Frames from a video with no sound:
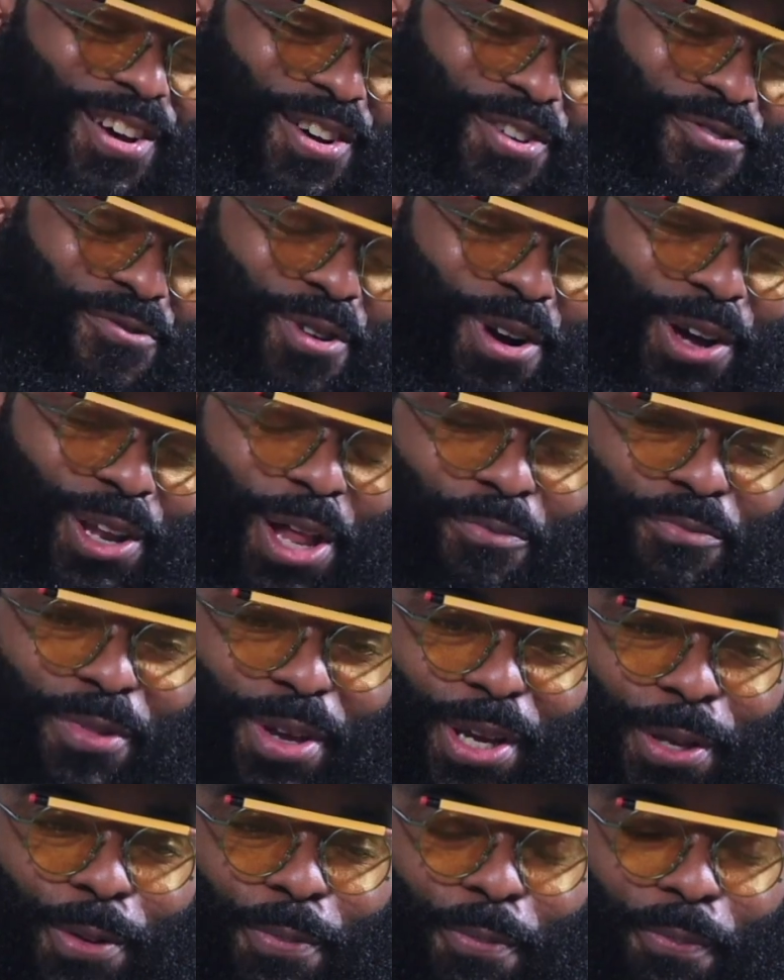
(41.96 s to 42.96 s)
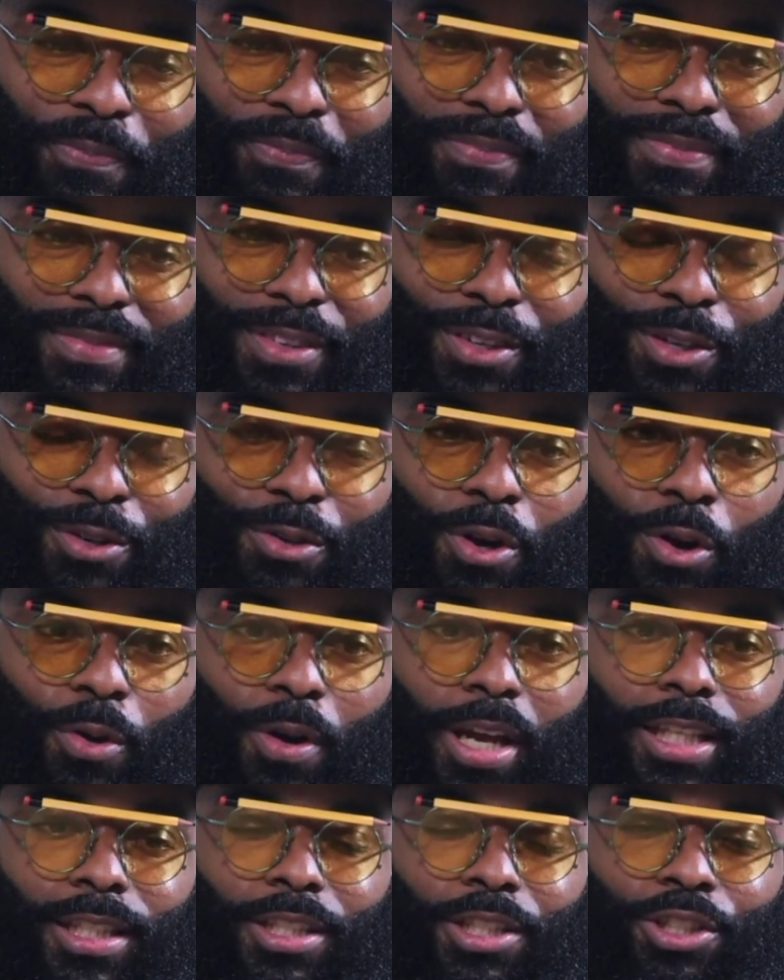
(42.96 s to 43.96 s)
Well, I mean,
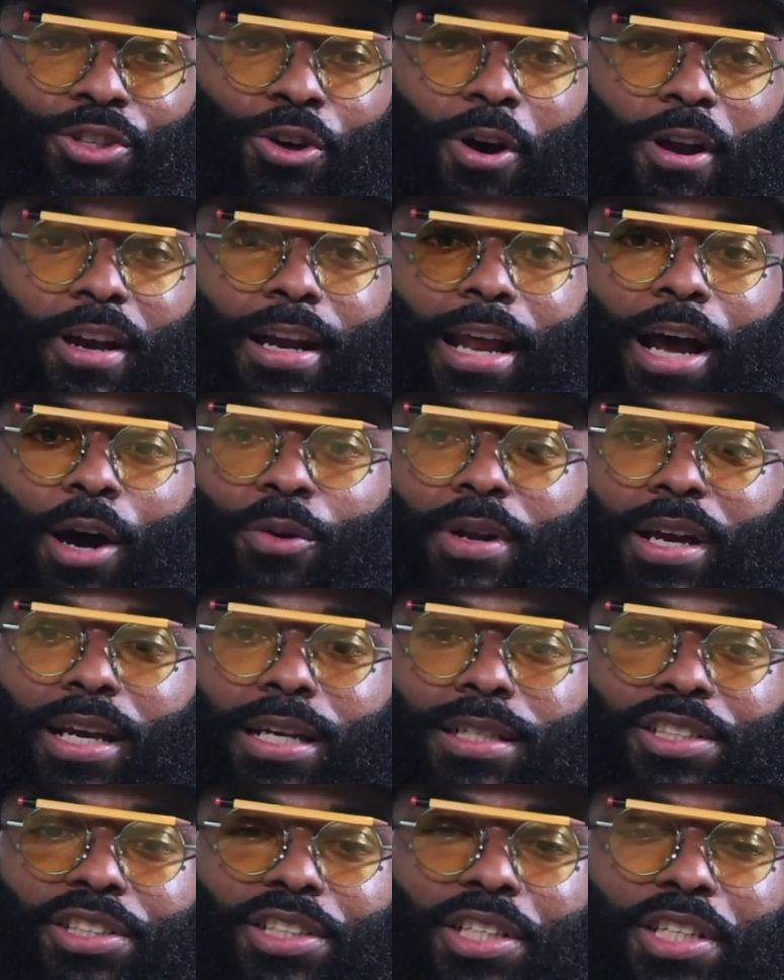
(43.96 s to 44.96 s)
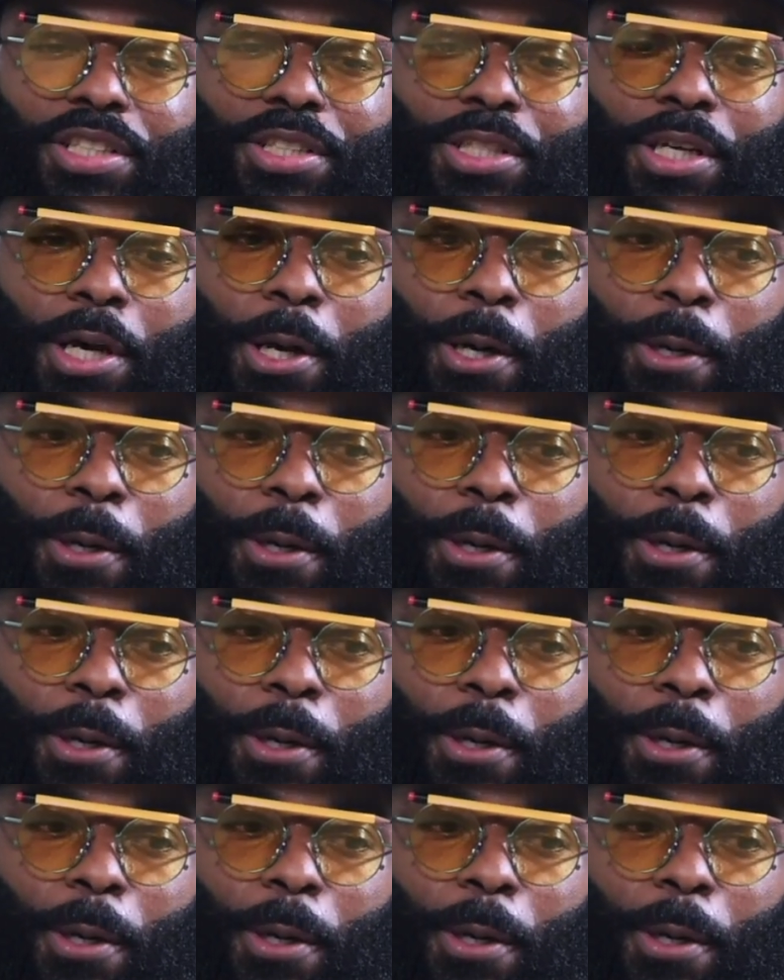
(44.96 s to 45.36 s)
it started out as just,